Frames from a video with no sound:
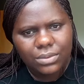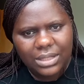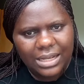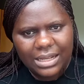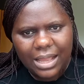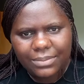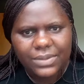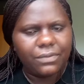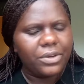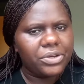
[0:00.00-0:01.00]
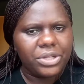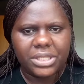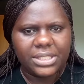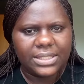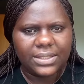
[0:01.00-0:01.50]
that comes very
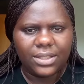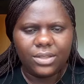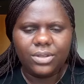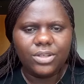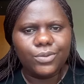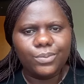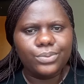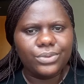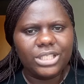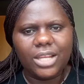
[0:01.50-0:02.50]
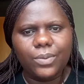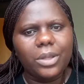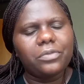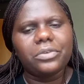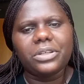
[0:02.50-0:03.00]
easy. You need to push and
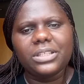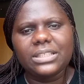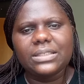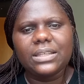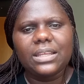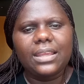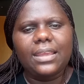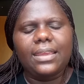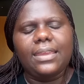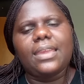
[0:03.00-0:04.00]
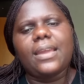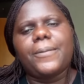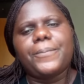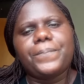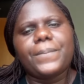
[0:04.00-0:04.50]
work for it. Yeah.
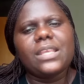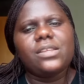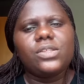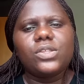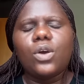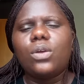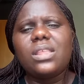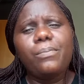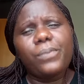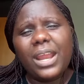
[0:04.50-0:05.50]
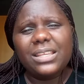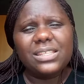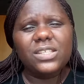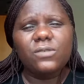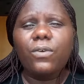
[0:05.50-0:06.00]
So the
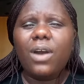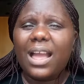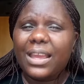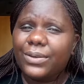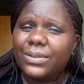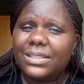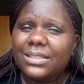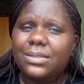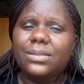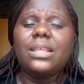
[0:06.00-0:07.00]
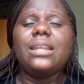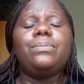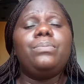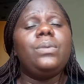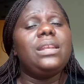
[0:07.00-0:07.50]
prices for IELTS,
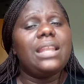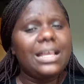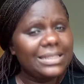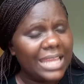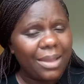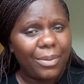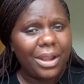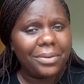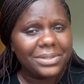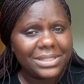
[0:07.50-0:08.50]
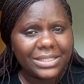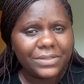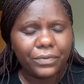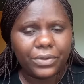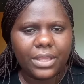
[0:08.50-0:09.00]
the last time when I was
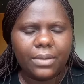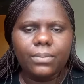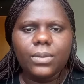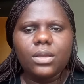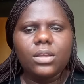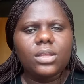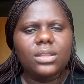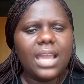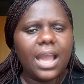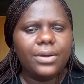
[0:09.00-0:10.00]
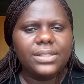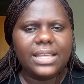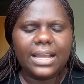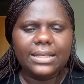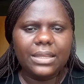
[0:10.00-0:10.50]
sitting for them, the IELTS
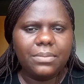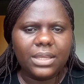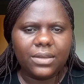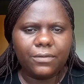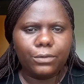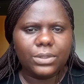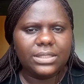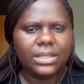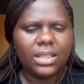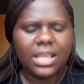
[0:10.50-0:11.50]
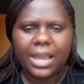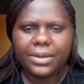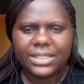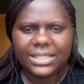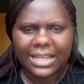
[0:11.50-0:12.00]
academic for the
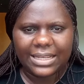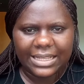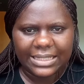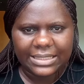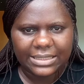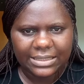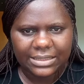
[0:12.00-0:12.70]
IELTS standard